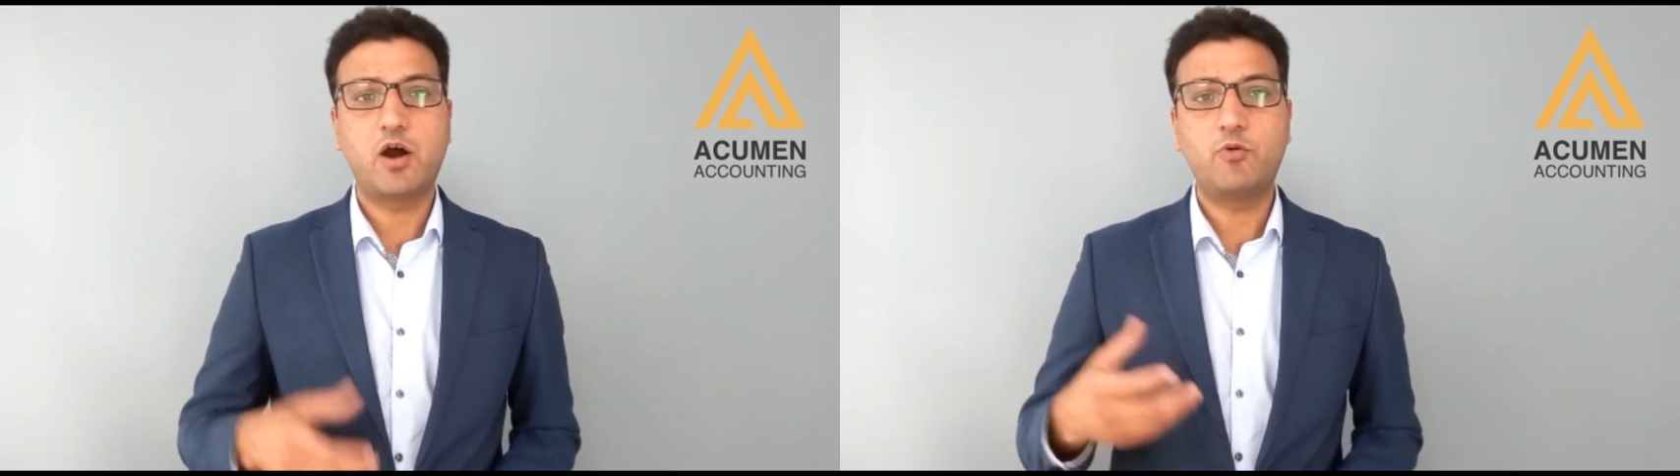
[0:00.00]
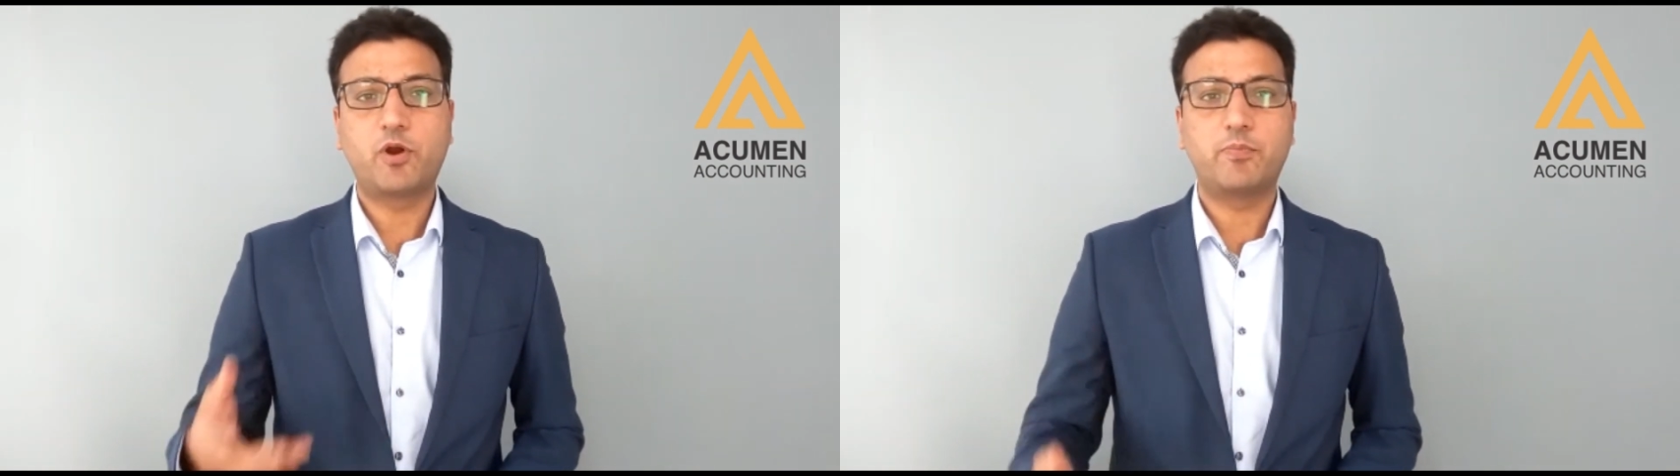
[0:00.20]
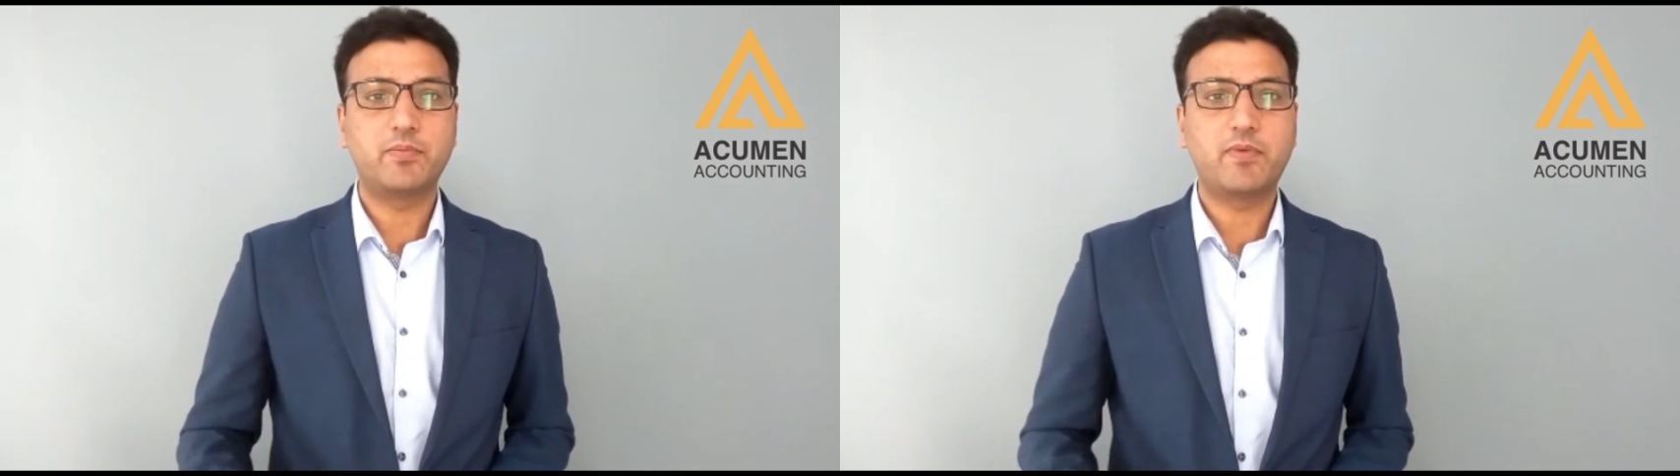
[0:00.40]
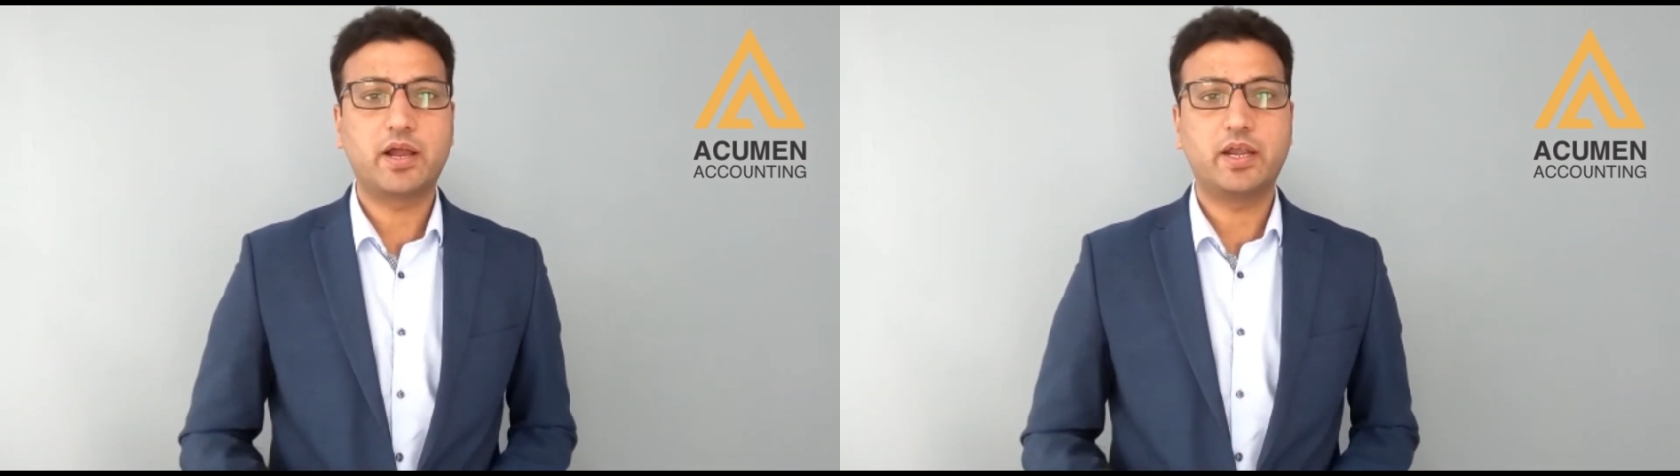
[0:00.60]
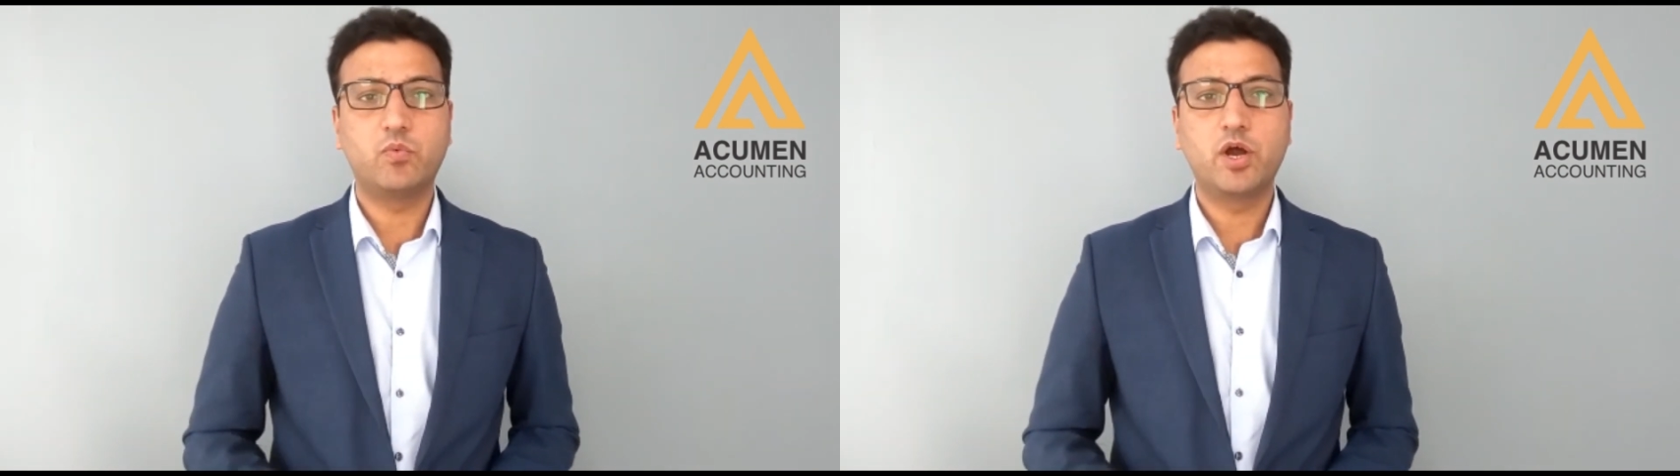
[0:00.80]
how property
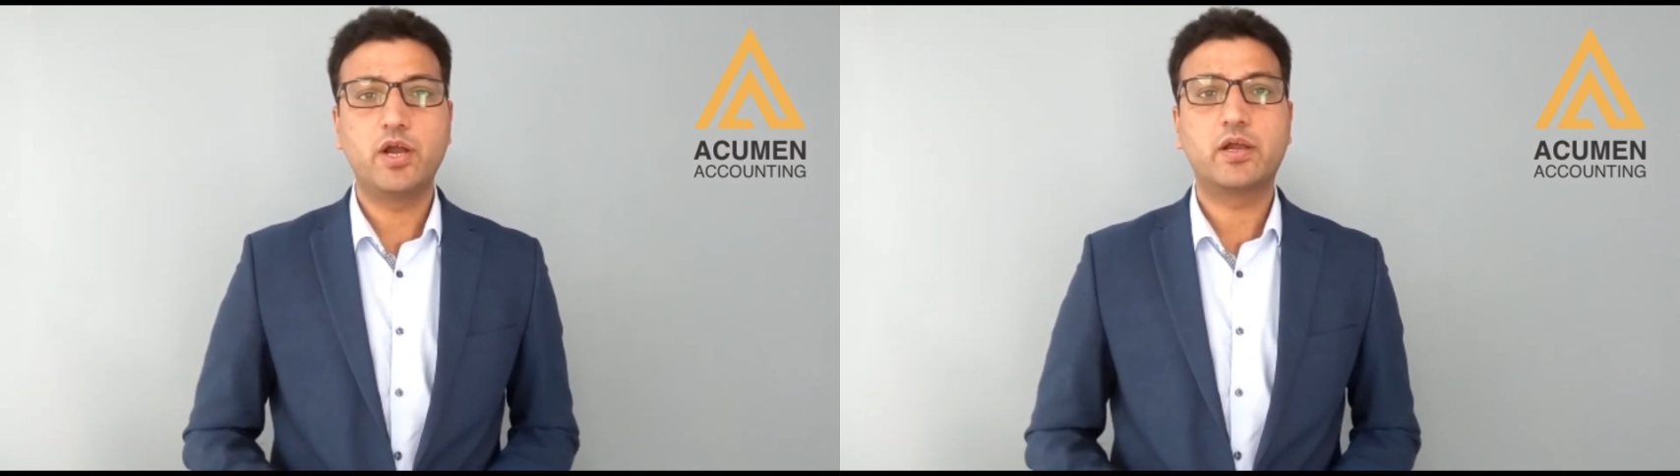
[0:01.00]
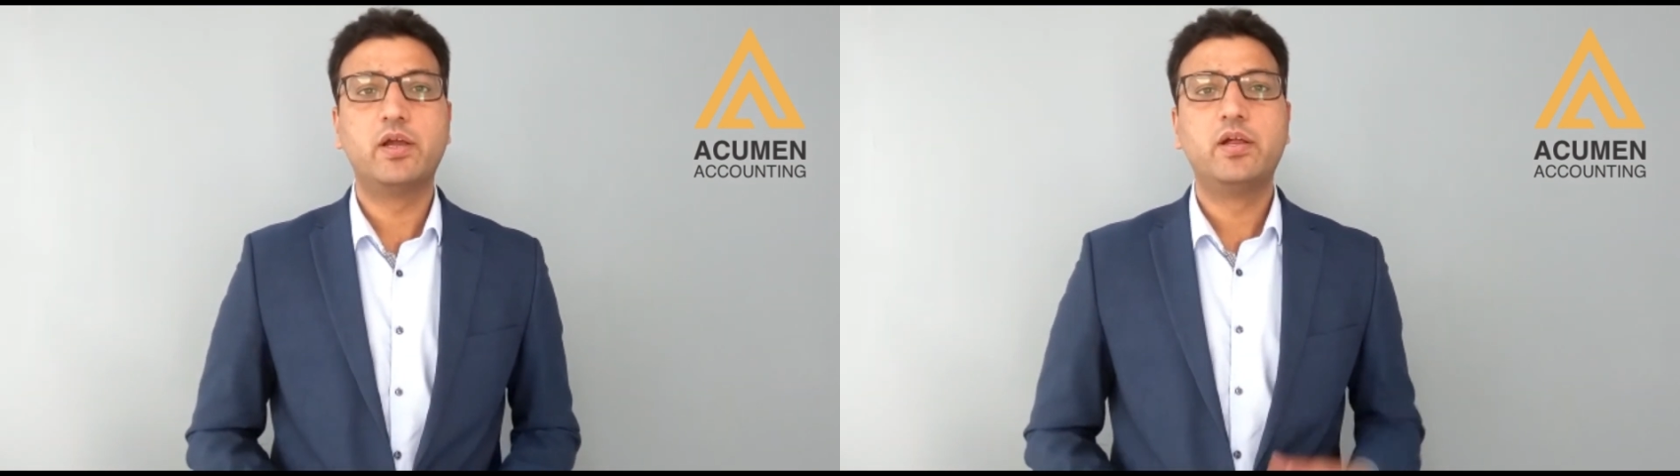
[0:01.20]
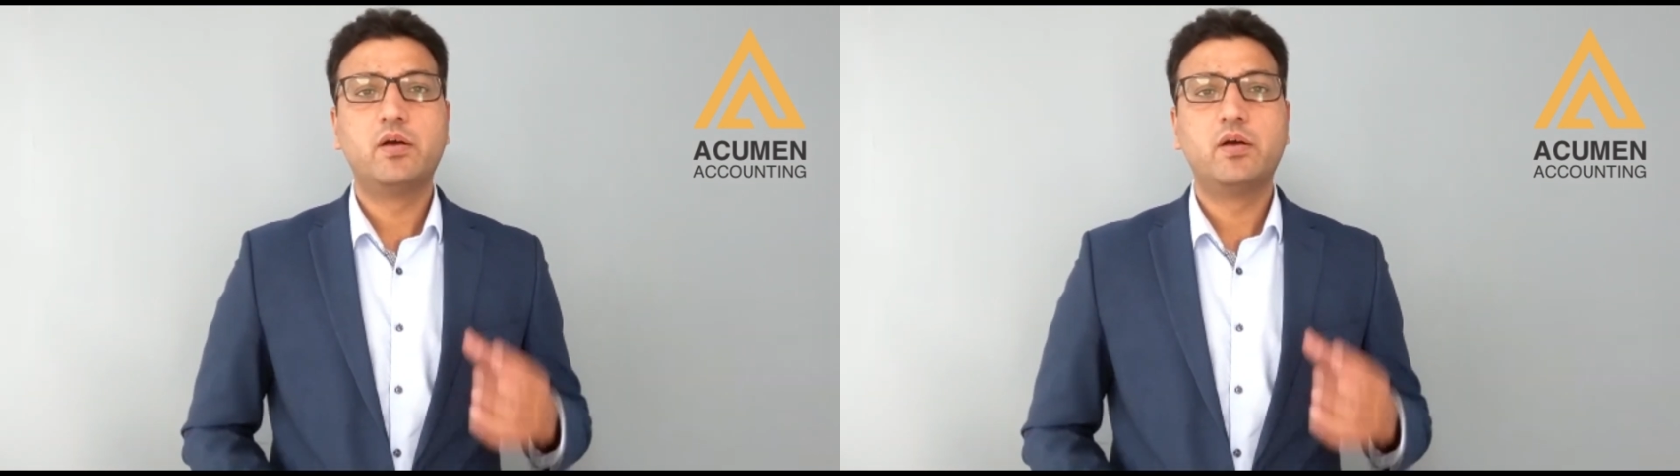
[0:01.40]
market work,